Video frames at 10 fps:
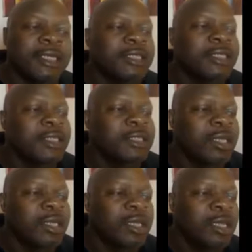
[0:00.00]
and this is
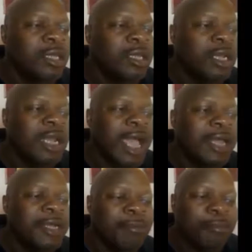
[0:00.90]
the
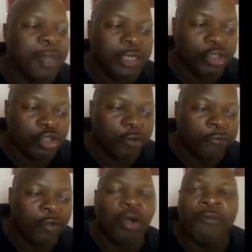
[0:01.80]
landing page
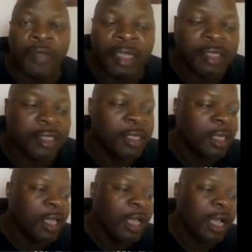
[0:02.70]
of it,
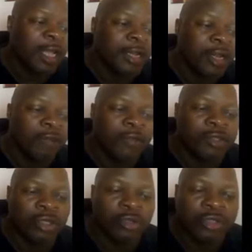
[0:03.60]
and then
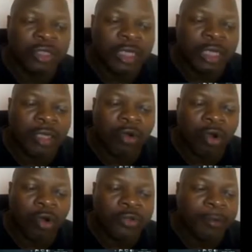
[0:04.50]
obviously you see
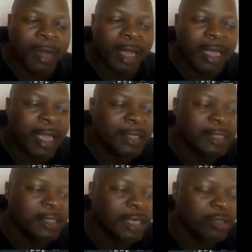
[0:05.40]
all the
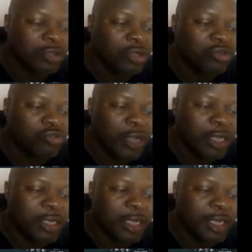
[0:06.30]
markets that you can
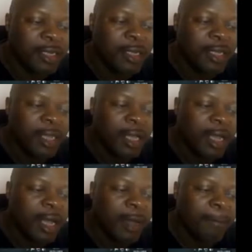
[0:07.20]
trade in.
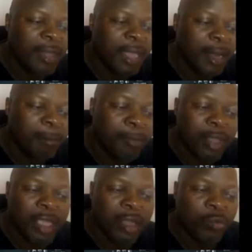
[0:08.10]

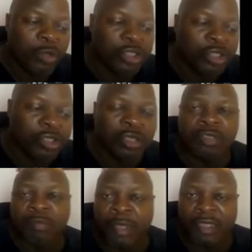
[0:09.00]
BNB, which is
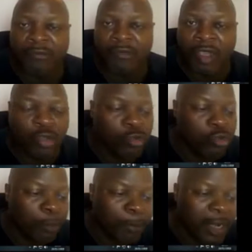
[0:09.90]
specific to
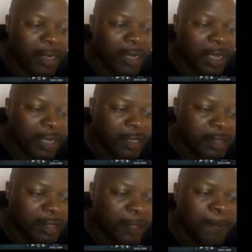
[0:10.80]

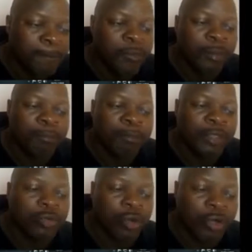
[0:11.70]
Binance,
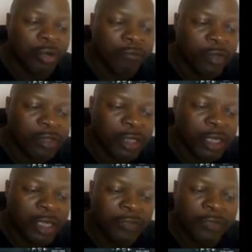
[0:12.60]
Bitcoin,
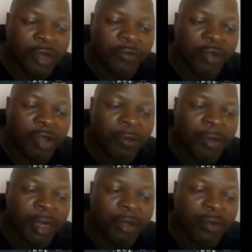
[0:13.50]
obviously,
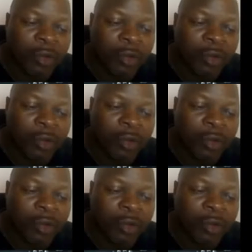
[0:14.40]
Ethereum, and